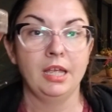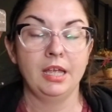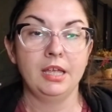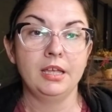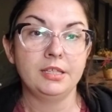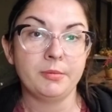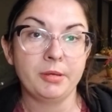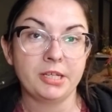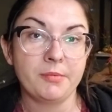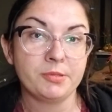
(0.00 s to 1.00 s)
is I
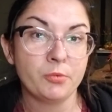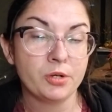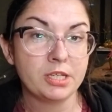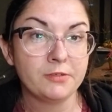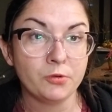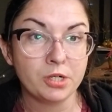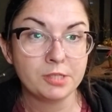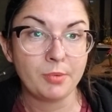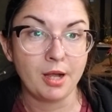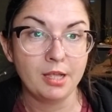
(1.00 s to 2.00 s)
picked up some more of these 4-inch
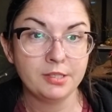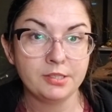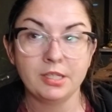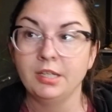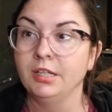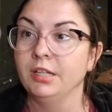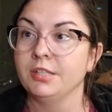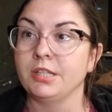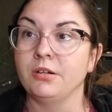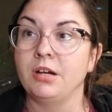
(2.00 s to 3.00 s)
pots.
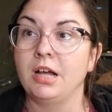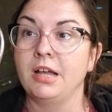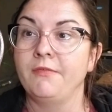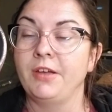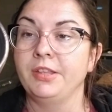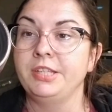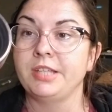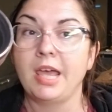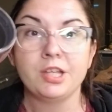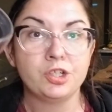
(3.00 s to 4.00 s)
So I found these
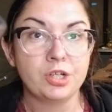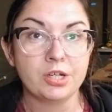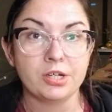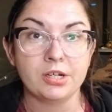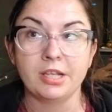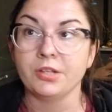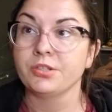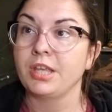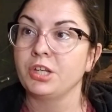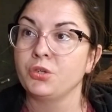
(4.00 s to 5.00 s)
last year, and
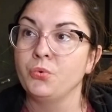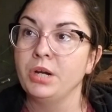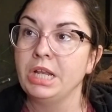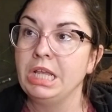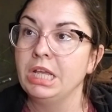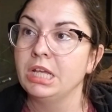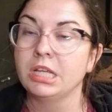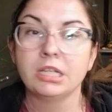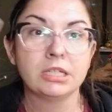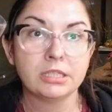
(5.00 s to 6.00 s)
there's like 20
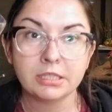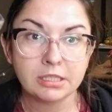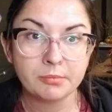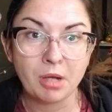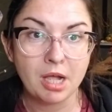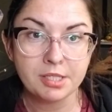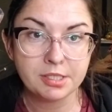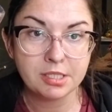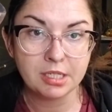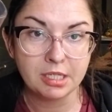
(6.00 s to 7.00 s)

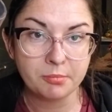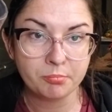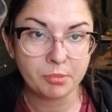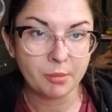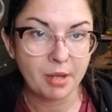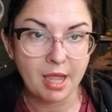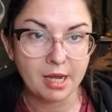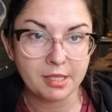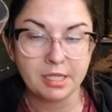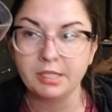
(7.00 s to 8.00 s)
pots in per pack.
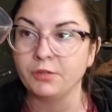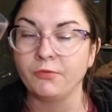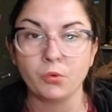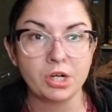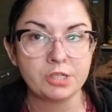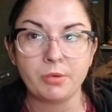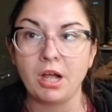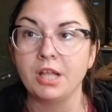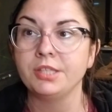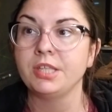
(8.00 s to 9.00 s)
I think they're 4-inch
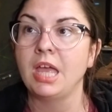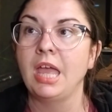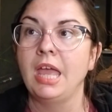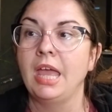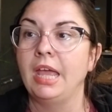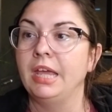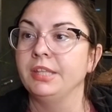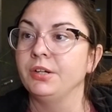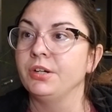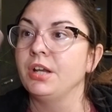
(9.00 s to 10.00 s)
pots. And
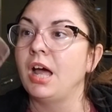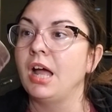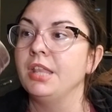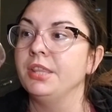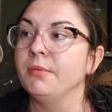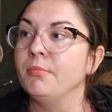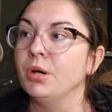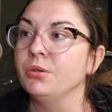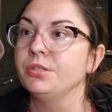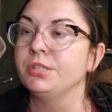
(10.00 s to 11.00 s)
they're not the
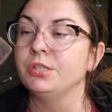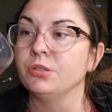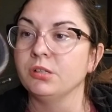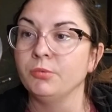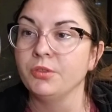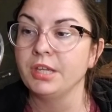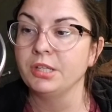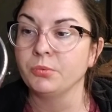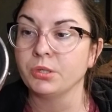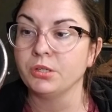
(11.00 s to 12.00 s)
most durable thing in
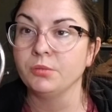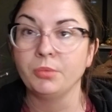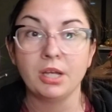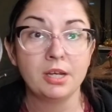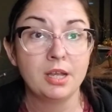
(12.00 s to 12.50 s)
the world, but